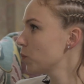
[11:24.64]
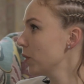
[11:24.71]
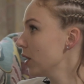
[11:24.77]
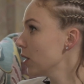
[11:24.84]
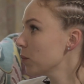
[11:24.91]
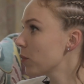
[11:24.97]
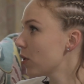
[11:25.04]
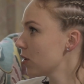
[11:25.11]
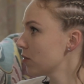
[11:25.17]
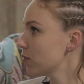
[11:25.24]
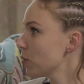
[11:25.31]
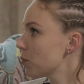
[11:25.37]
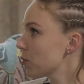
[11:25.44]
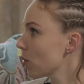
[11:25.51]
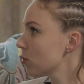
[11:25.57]
Being part
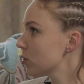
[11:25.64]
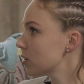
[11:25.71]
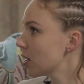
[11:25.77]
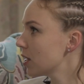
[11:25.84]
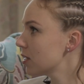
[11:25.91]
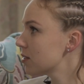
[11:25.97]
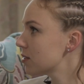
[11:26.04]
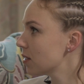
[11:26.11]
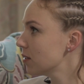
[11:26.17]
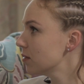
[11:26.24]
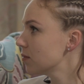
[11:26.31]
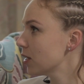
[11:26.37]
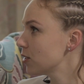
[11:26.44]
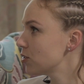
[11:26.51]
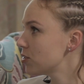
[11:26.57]
of the process,
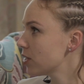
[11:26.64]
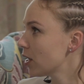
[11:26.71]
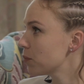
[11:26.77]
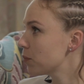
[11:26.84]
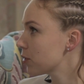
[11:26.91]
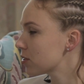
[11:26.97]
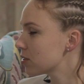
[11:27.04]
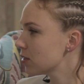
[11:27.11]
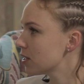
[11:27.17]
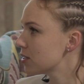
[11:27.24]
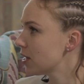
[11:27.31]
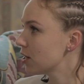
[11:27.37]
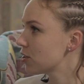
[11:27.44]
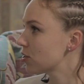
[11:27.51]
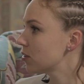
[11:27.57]
and as you said,
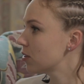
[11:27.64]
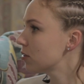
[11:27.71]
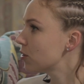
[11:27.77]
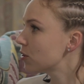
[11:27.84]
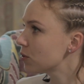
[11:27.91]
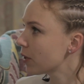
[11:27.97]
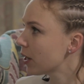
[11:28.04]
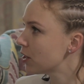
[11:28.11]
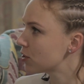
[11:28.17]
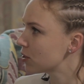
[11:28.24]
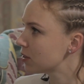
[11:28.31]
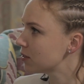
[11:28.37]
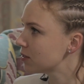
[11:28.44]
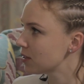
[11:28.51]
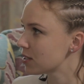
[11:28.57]
personalization and
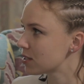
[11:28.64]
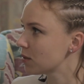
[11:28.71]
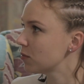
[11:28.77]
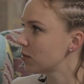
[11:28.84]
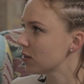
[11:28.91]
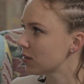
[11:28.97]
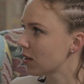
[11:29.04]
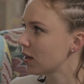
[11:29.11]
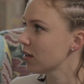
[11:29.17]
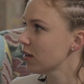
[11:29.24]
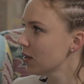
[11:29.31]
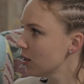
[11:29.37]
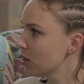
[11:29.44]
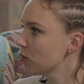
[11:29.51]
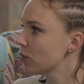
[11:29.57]
curation is something that
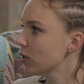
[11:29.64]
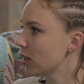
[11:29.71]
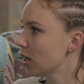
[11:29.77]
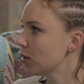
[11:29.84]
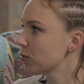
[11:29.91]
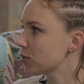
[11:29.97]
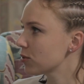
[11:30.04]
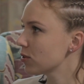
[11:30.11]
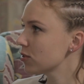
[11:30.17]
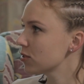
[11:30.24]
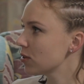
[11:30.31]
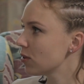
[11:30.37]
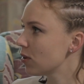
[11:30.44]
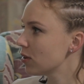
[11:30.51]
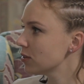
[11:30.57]
we came
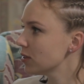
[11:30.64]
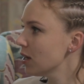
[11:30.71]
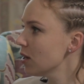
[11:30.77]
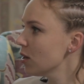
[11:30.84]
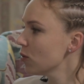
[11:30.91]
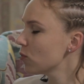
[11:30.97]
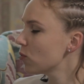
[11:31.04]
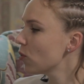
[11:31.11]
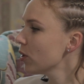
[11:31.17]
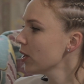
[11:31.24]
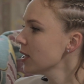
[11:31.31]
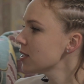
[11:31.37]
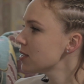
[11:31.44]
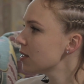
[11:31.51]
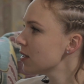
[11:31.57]
across a lot.
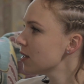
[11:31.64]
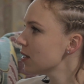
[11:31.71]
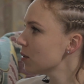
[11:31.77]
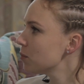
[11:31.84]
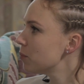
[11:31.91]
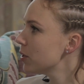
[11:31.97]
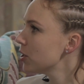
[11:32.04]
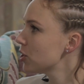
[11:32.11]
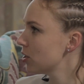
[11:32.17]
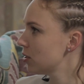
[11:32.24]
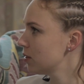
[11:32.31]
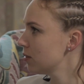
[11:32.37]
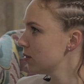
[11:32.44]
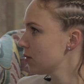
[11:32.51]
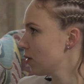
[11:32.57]
What is the
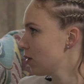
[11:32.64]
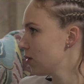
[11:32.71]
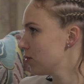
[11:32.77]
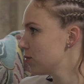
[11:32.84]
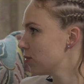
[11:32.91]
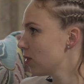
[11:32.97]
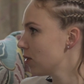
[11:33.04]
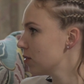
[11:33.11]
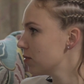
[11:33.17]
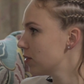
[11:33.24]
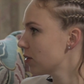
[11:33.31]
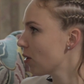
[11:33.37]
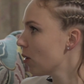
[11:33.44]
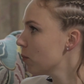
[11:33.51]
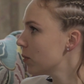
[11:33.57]
ambition
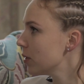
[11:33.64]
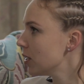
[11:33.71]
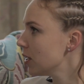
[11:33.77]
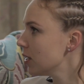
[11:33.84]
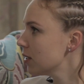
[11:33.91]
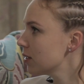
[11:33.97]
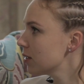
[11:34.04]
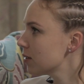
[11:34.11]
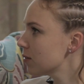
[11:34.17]
of the company